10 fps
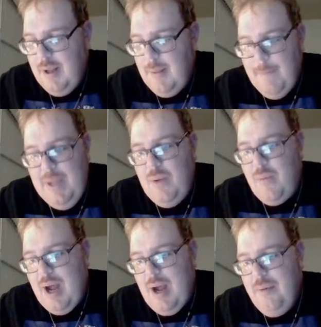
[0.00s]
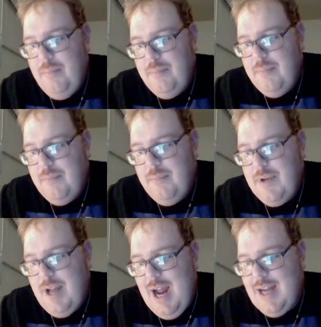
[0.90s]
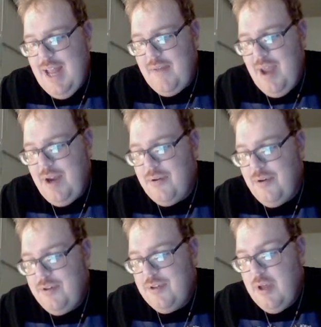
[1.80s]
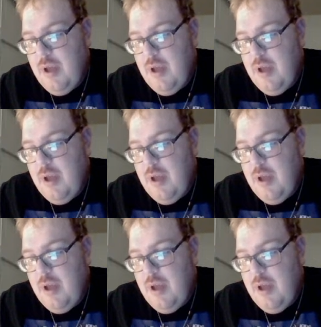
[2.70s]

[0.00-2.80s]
Meanwhile, at Navy headquarters,